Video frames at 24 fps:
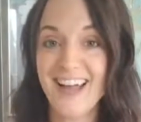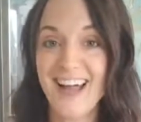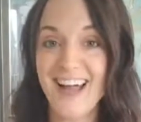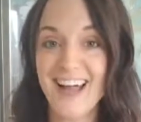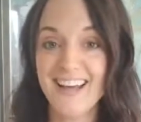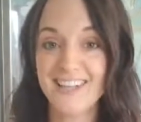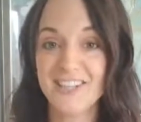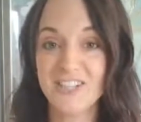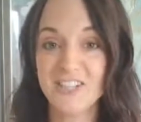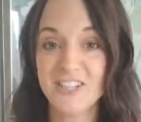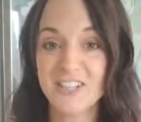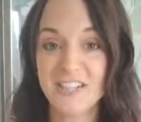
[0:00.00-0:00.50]

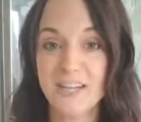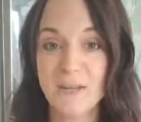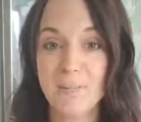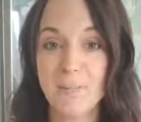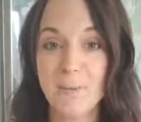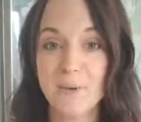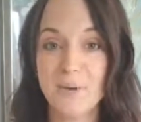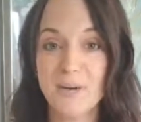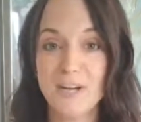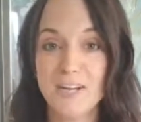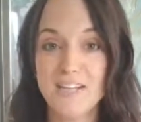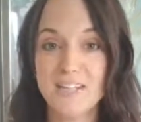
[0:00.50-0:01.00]
actually
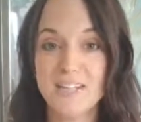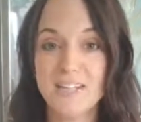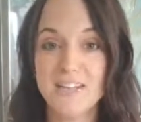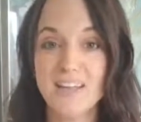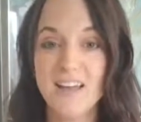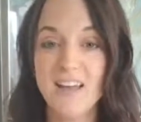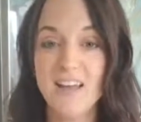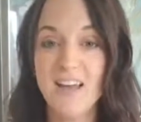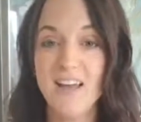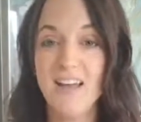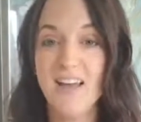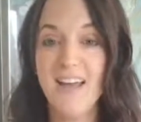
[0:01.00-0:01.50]
put
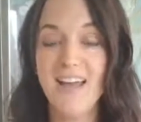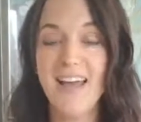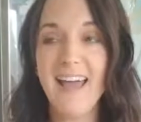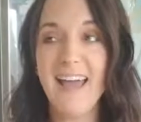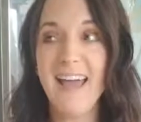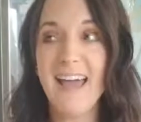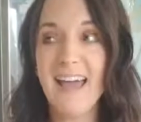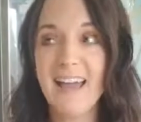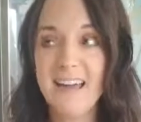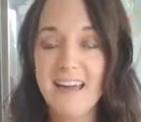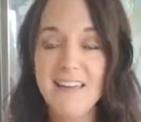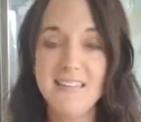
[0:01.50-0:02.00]

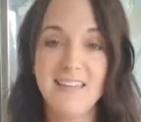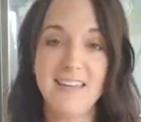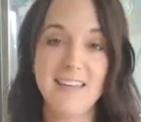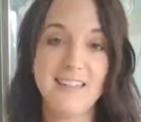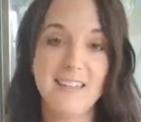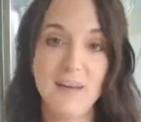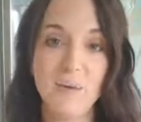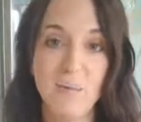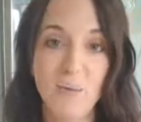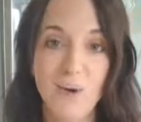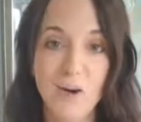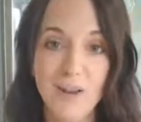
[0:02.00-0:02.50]
anything
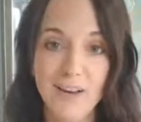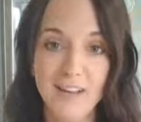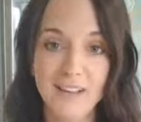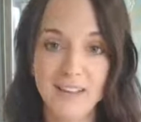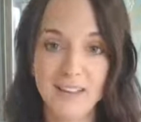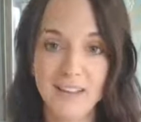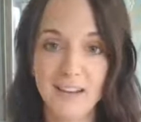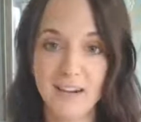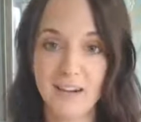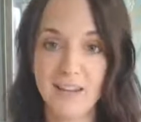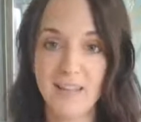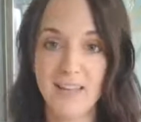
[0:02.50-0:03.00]
they want in
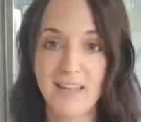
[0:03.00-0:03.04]
there.